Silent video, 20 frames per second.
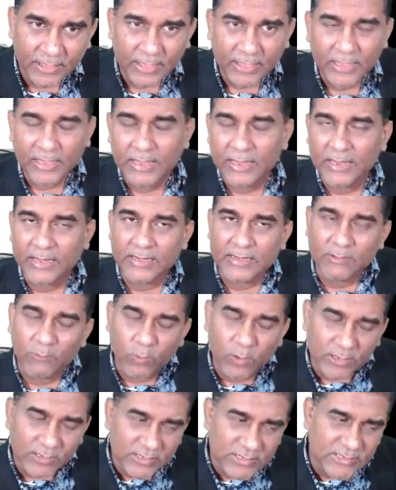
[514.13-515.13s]
And
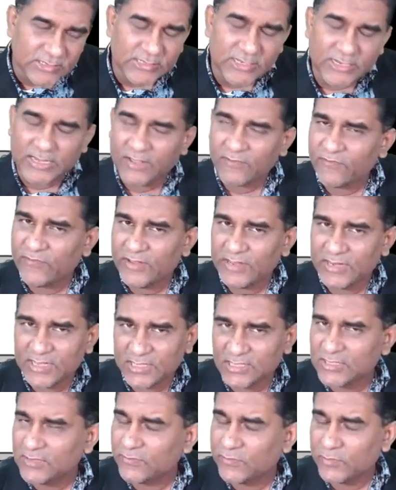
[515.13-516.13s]
what is the
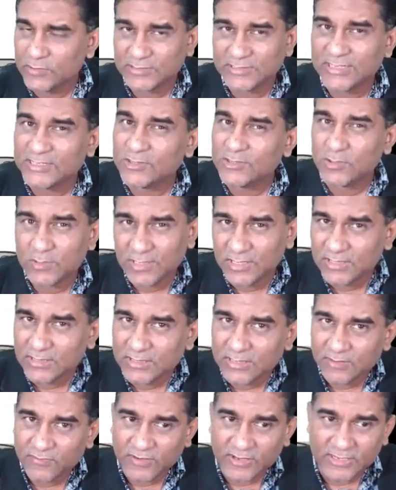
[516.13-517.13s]
definition for
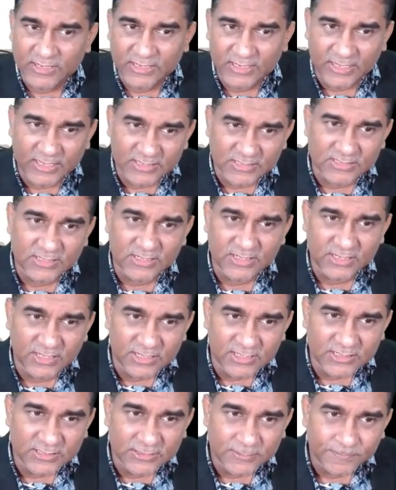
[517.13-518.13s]
saturated fatty acid
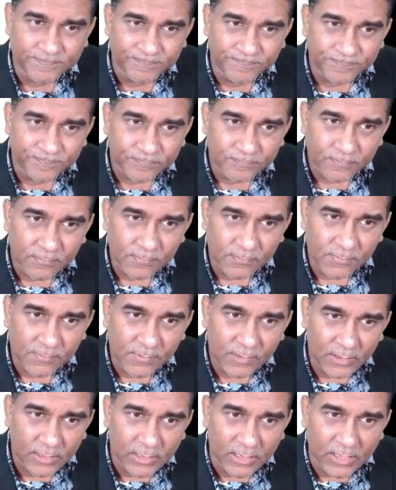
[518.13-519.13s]
is
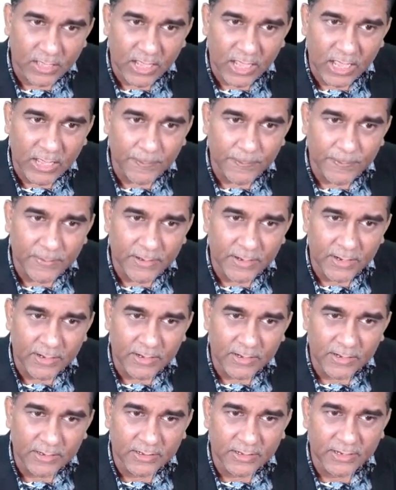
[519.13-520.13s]

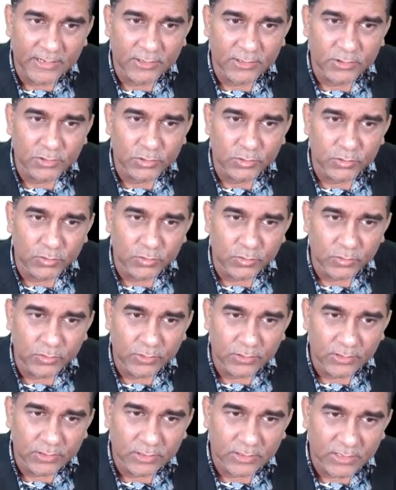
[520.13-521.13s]
carbon linked to
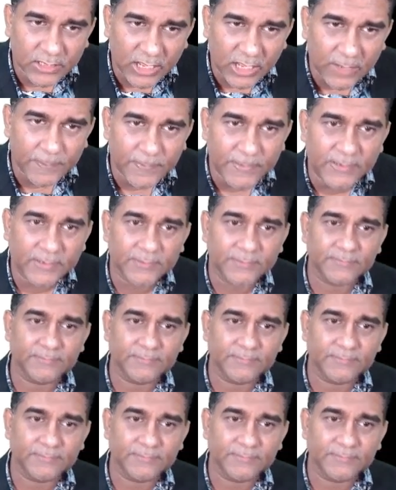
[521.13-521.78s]
carbon.